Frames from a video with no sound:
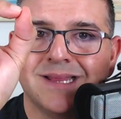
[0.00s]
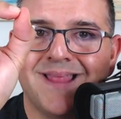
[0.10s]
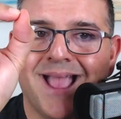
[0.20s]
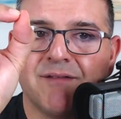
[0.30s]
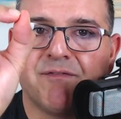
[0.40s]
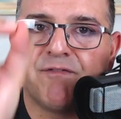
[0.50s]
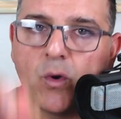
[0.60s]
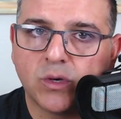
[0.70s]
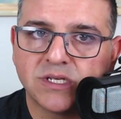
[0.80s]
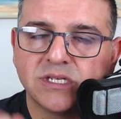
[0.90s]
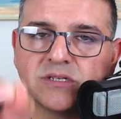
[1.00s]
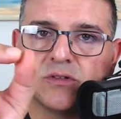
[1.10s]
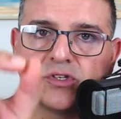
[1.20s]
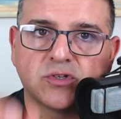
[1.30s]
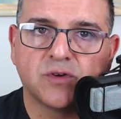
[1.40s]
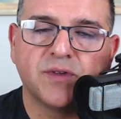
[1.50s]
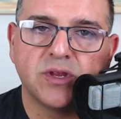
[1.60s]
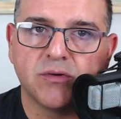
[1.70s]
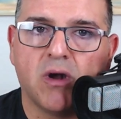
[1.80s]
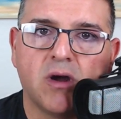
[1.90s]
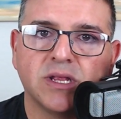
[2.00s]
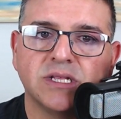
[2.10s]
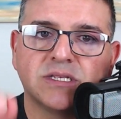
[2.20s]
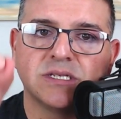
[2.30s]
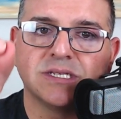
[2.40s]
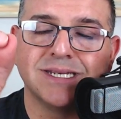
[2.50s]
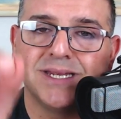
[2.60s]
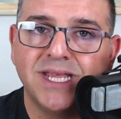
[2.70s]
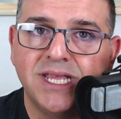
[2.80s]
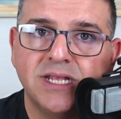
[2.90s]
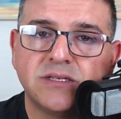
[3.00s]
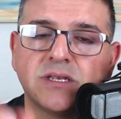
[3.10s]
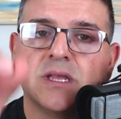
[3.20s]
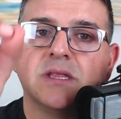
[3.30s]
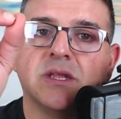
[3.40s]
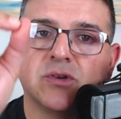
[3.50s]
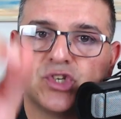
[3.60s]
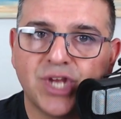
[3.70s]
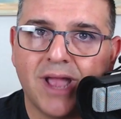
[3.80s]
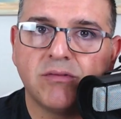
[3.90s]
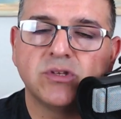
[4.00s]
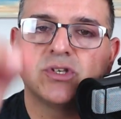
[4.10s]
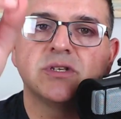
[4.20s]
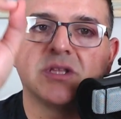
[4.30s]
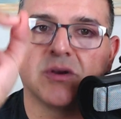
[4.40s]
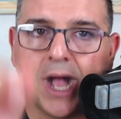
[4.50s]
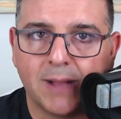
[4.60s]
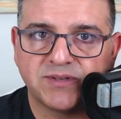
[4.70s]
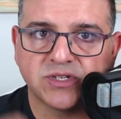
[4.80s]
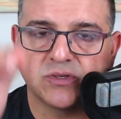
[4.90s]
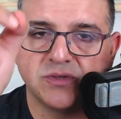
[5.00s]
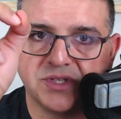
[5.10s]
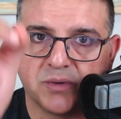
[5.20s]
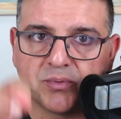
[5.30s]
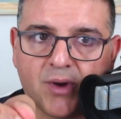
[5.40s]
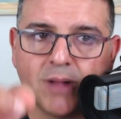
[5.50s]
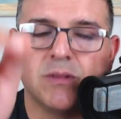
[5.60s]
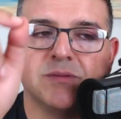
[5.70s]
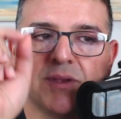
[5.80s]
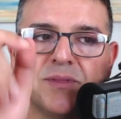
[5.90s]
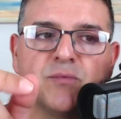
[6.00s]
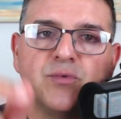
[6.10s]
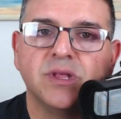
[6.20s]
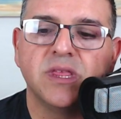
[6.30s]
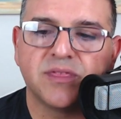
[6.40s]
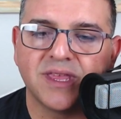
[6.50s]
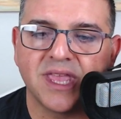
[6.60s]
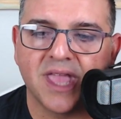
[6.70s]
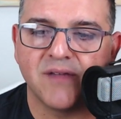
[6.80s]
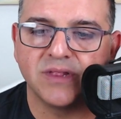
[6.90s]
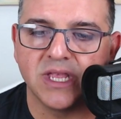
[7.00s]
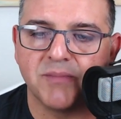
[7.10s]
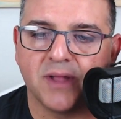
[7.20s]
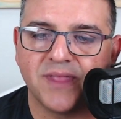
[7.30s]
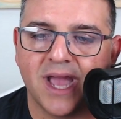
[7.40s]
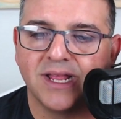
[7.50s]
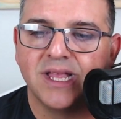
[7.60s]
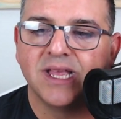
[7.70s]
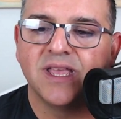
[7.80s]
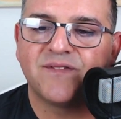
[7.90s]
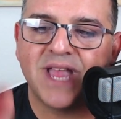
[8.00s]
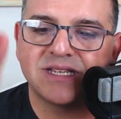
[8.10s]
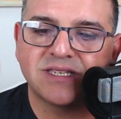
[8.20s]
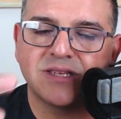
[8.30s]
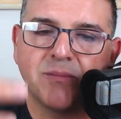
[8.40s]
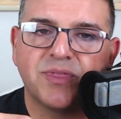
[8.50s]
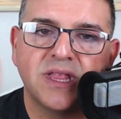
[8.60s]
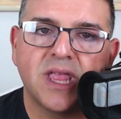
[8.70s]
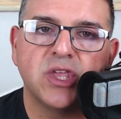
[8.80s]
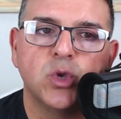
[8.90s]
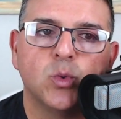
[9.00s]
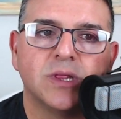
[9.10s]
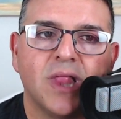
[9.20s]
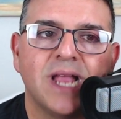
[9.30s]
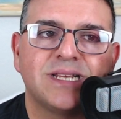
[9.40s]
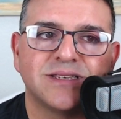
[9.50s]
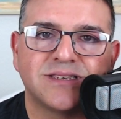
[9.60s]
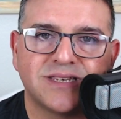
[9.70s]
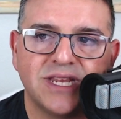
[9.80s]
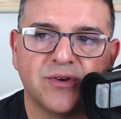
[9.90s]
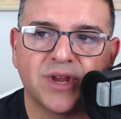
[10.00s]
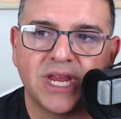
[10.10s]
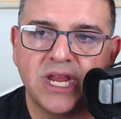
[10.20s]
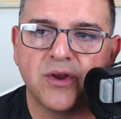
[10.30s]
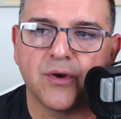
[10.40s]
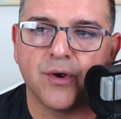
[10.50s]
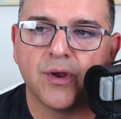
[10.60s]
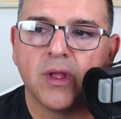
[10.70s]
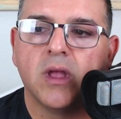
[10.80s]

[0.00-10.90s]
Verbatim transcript: that focuses on serving your audience's needs, their challenges, their obstacles, their problems. I've been really thinking heavily about that. If that's something that you would like to see or hear,